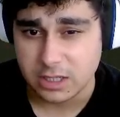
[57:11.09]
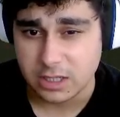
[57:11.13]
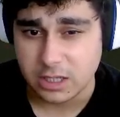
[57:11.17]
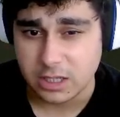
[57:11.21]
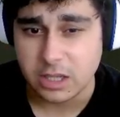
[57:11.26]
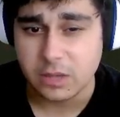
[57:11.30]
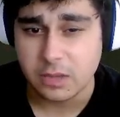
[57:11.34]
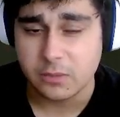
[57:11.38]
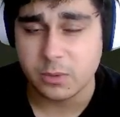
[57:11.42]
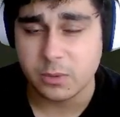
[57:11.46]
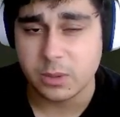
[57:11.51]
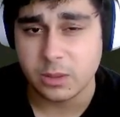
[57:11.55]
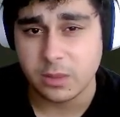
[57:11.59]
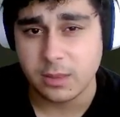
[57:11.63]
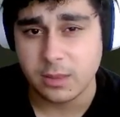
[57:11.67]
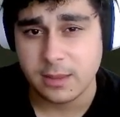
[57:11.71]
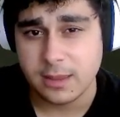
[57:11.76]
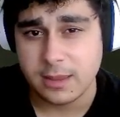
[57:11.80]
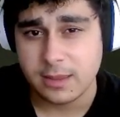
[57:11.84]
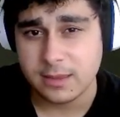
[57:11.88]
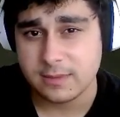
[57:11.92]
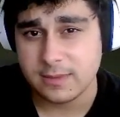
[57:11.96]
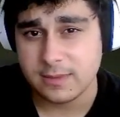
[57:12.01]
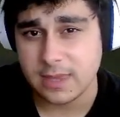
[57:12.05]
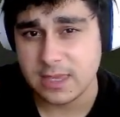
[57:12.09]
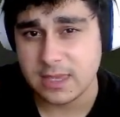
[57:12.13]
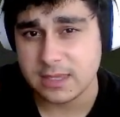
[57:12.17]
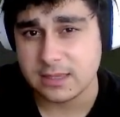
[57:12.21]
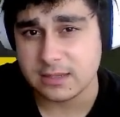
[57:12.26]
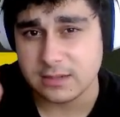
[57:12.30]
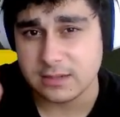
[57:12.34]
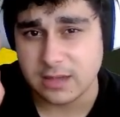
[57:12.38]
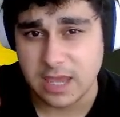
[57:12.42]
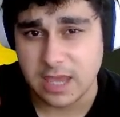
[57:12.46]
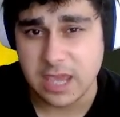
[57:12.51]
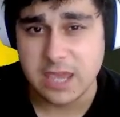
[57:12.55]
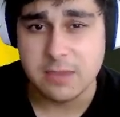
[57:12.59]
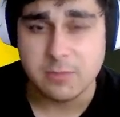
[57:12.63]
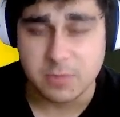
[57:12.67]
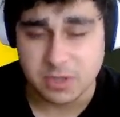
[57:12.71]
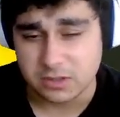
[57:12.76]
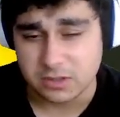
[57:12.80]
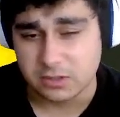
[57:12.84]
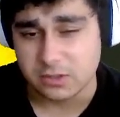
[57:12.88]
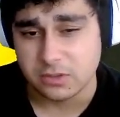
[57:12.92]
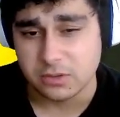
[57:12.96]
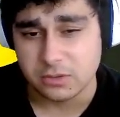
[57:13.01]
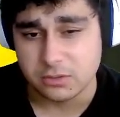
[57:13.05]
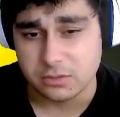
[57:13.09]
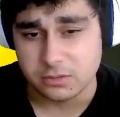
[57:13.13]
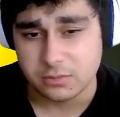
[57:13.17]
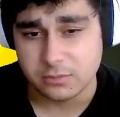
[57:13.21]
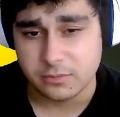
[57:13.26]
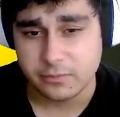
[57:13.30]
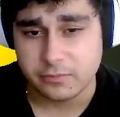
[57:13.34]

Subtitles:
He will take an aim at you,